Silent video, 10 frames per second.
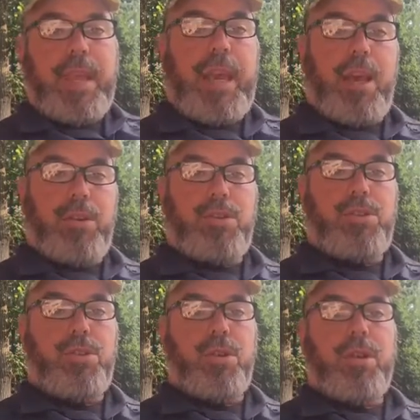and
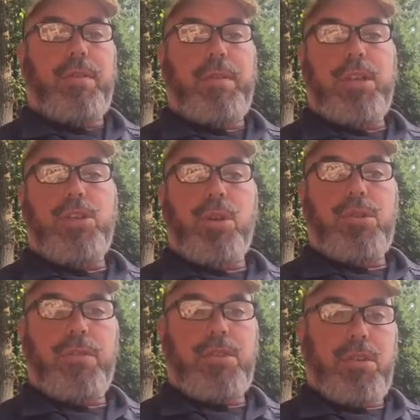understood that
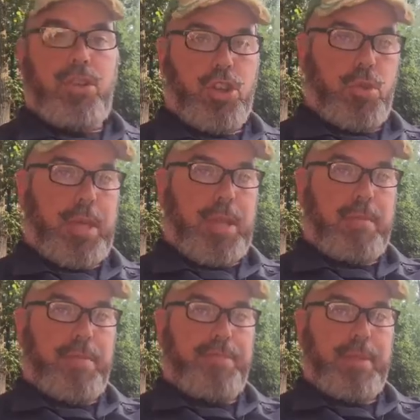Joseph's
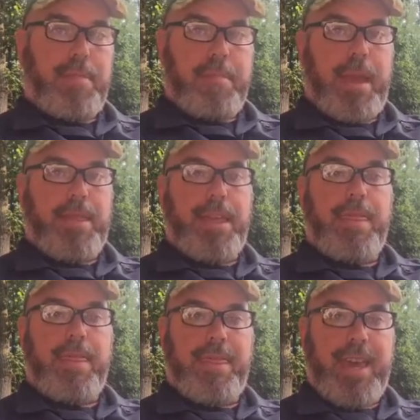dream meant
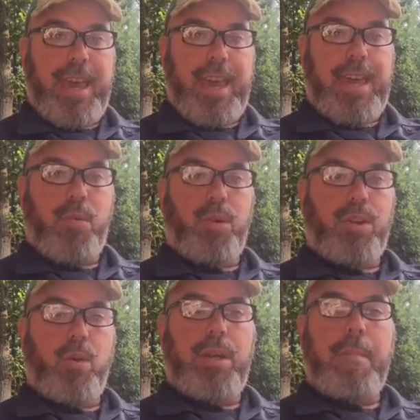that they were
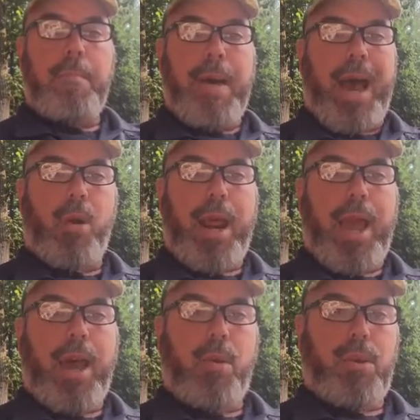going to bow
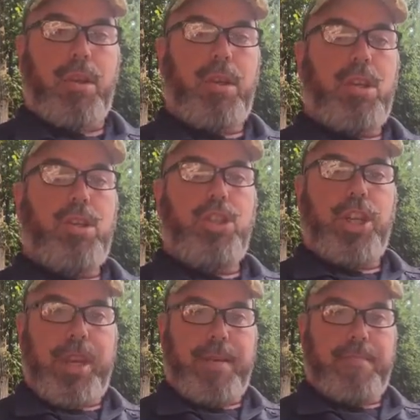down
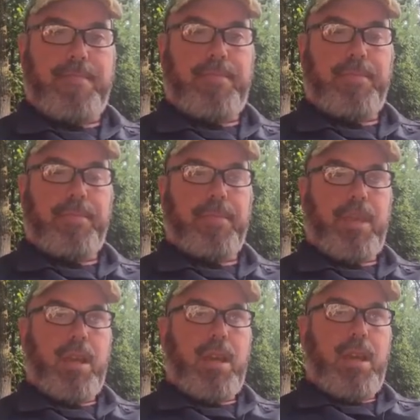to him.
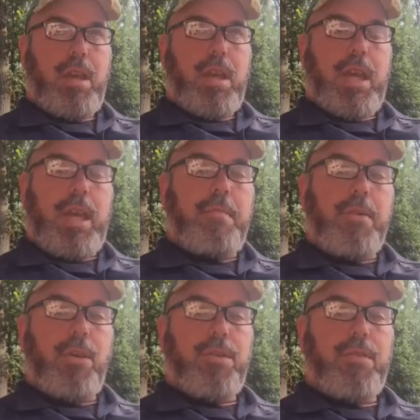In
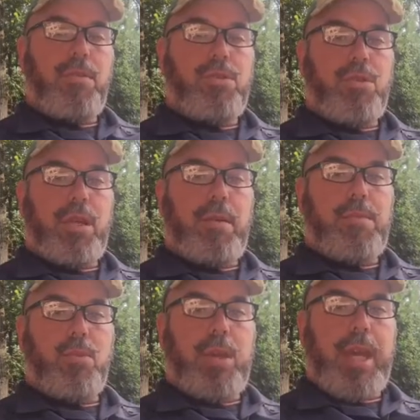both of those
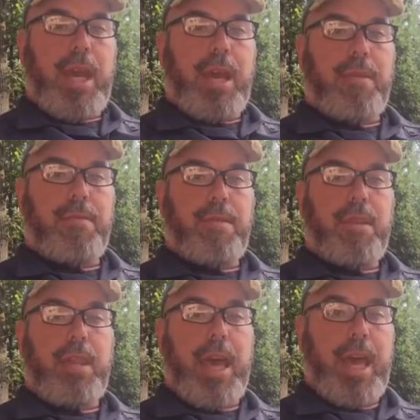dreams, we have
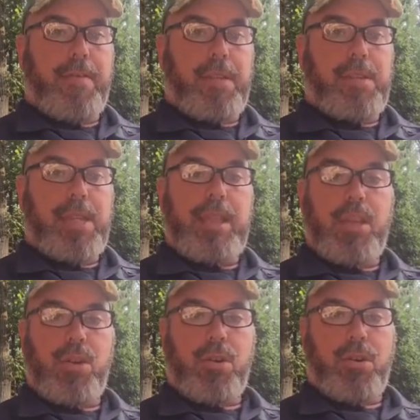the heavens and
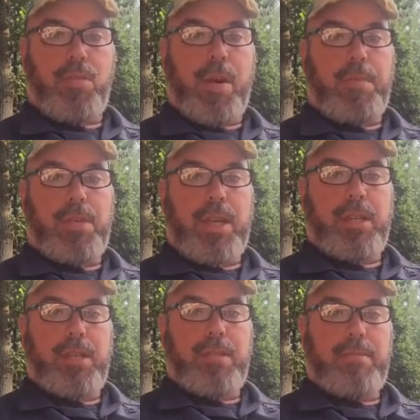the earth
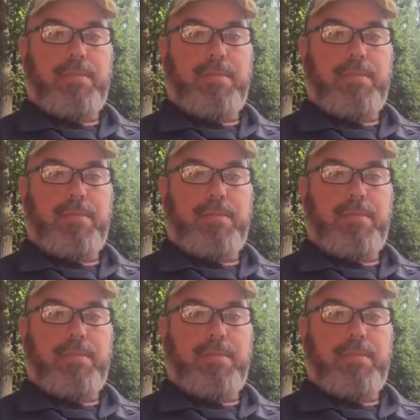represented.